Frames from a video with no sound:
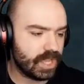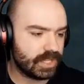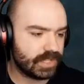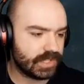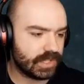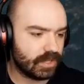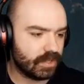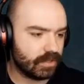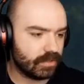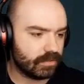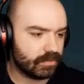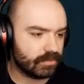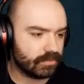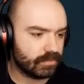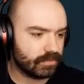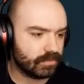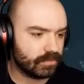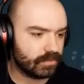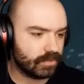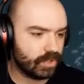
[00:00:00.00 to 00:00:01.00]
hasn't it?
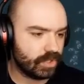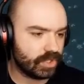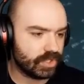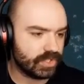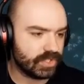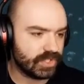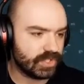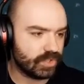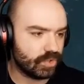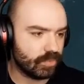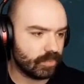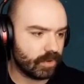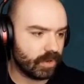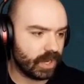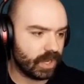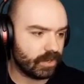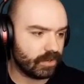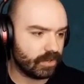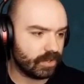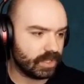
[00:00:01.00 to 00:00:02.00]
You can zoom
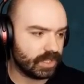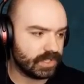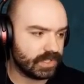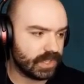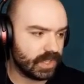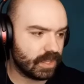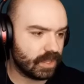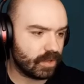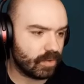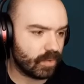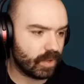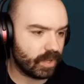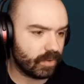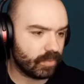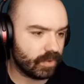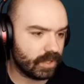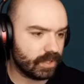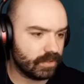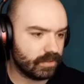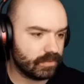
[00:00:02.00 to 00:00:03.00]
around on this thing quite
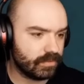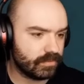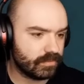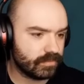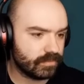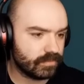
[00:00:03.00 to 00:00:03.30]
well.